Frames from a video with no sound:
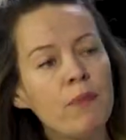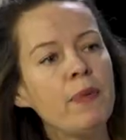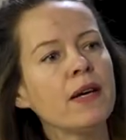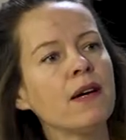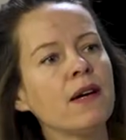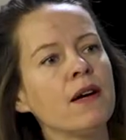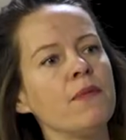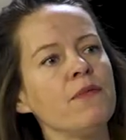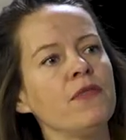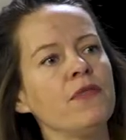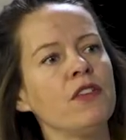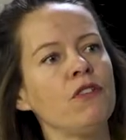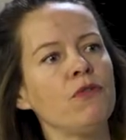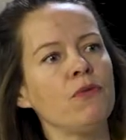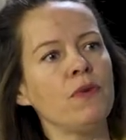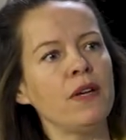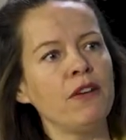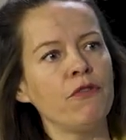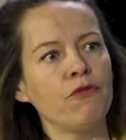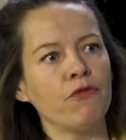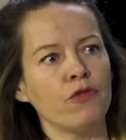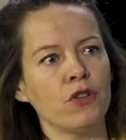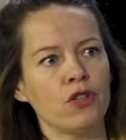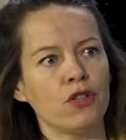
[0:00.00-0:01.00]
become the new
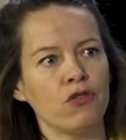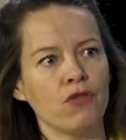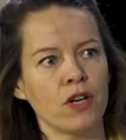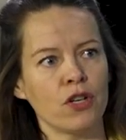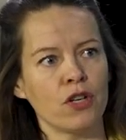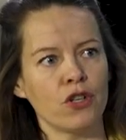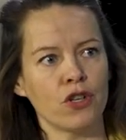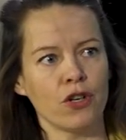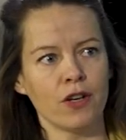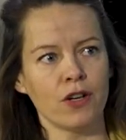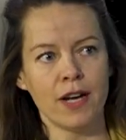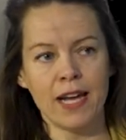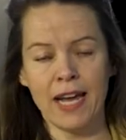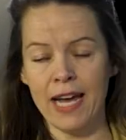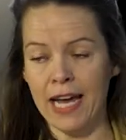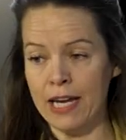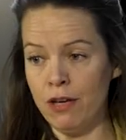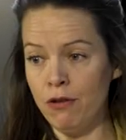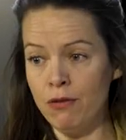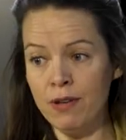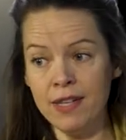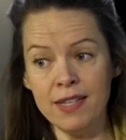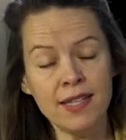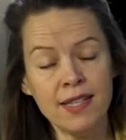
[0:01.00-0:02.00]
infrastructure,
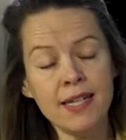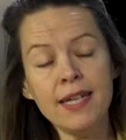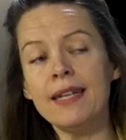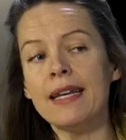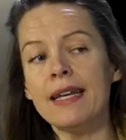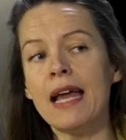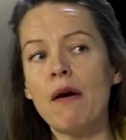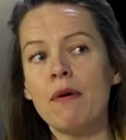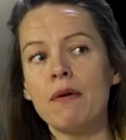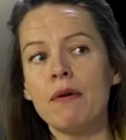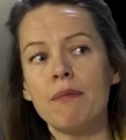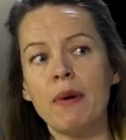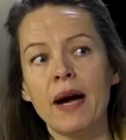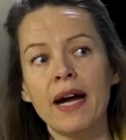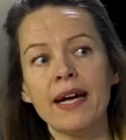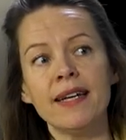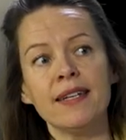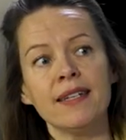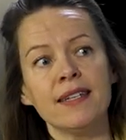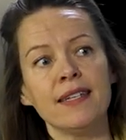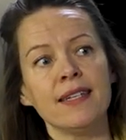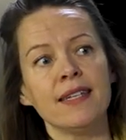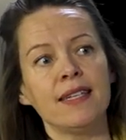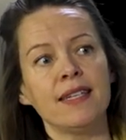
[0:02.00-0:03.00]
and you can see it now in
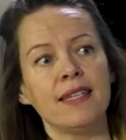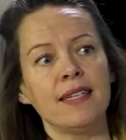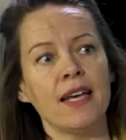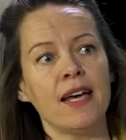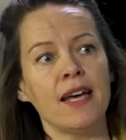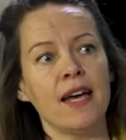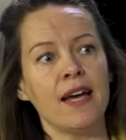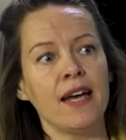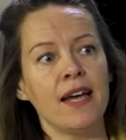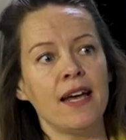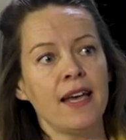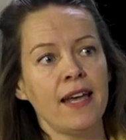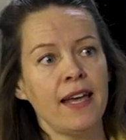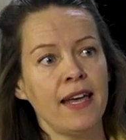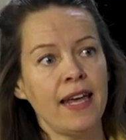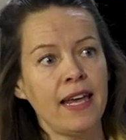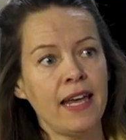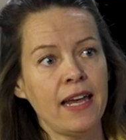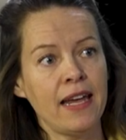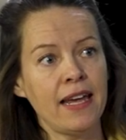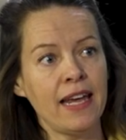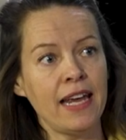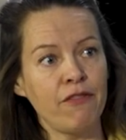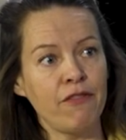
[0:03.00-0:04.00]
Biden's uh,
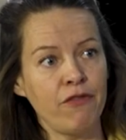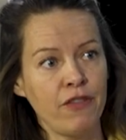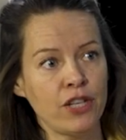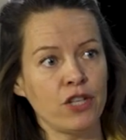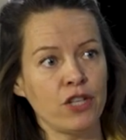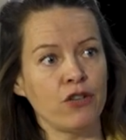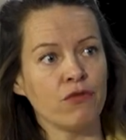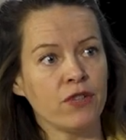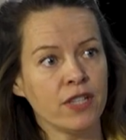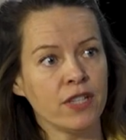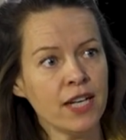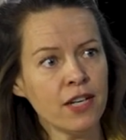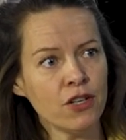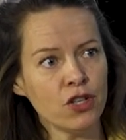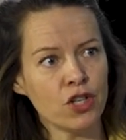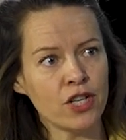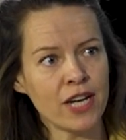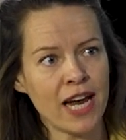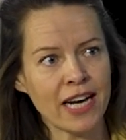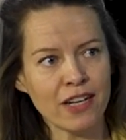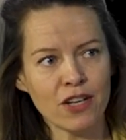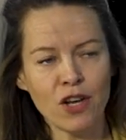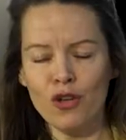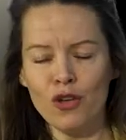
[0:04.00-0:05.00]
Inflation
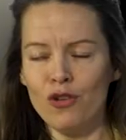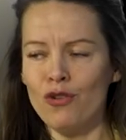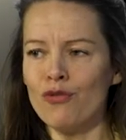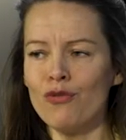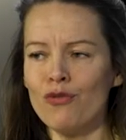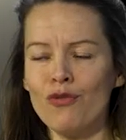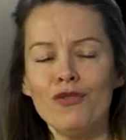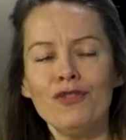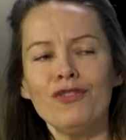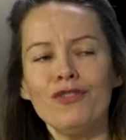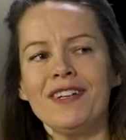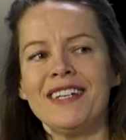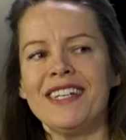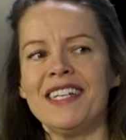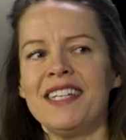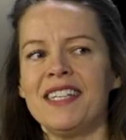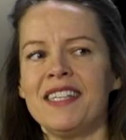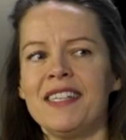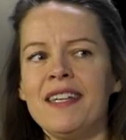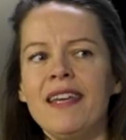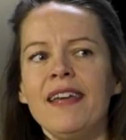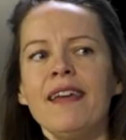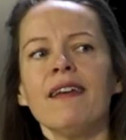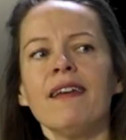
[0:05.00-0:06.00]
Reduction Act, mm. you're already
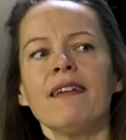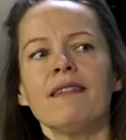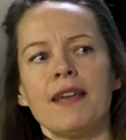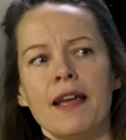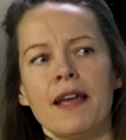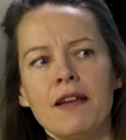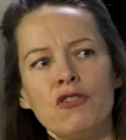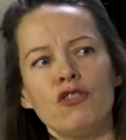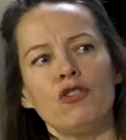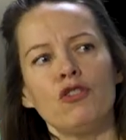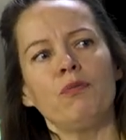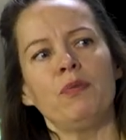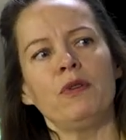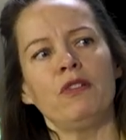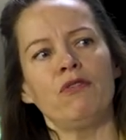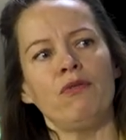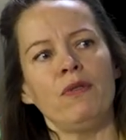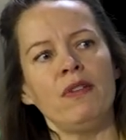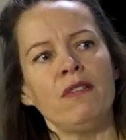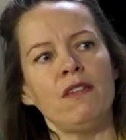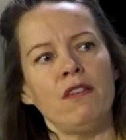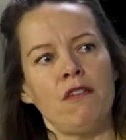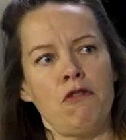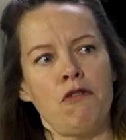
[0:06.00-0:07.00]
seeing a tension
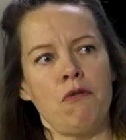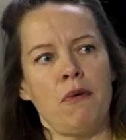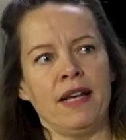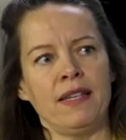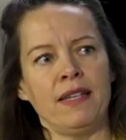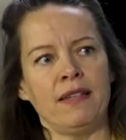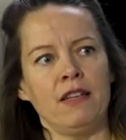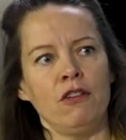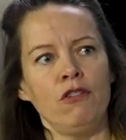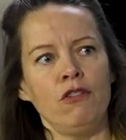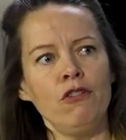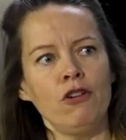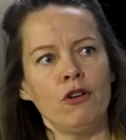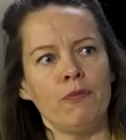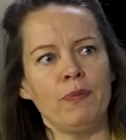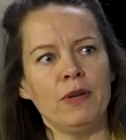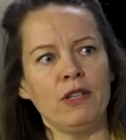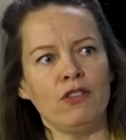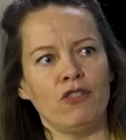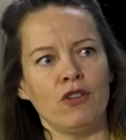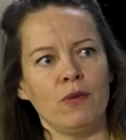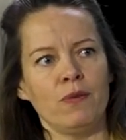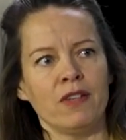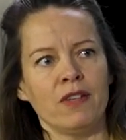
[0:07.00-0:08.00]
between the U S and Europe
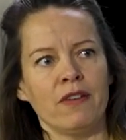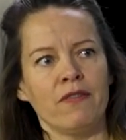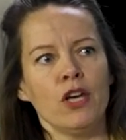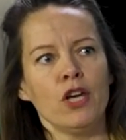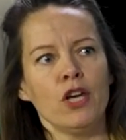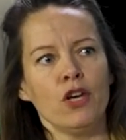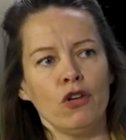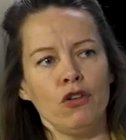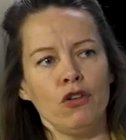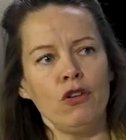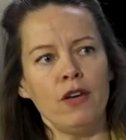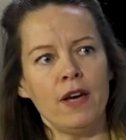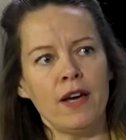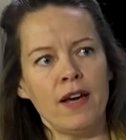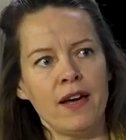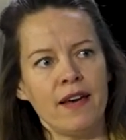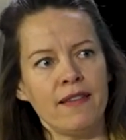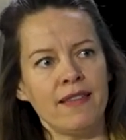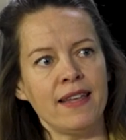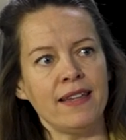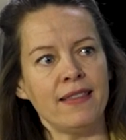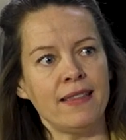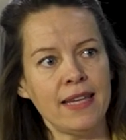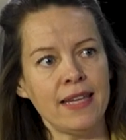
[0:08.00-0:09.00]
in terms of
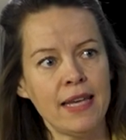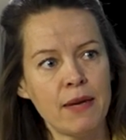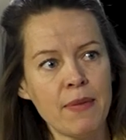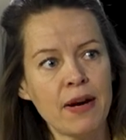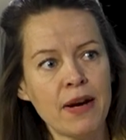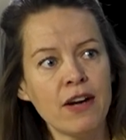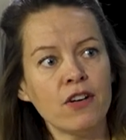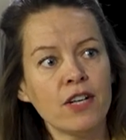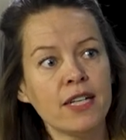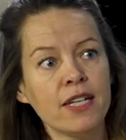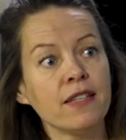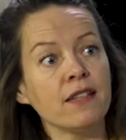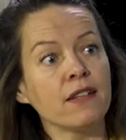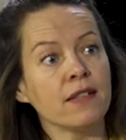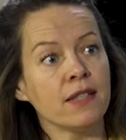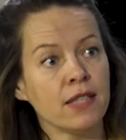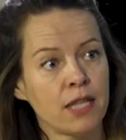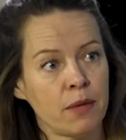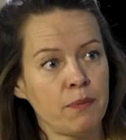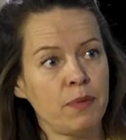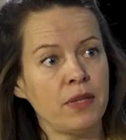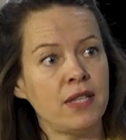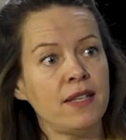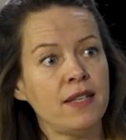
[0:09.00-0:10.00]
uh, that the Americans are
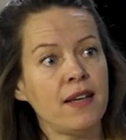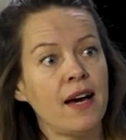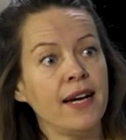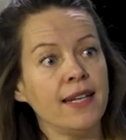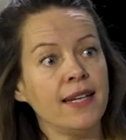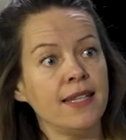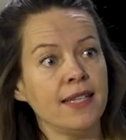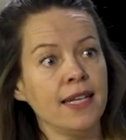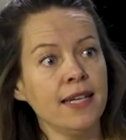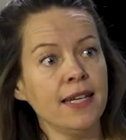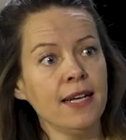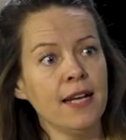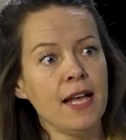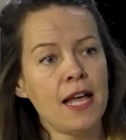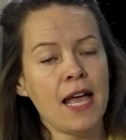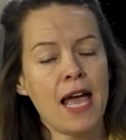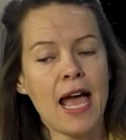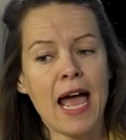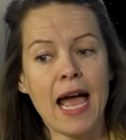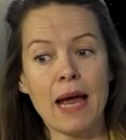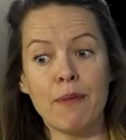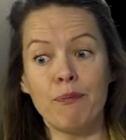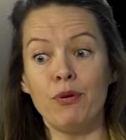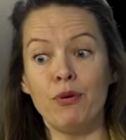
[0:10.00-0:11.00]
subsidizing and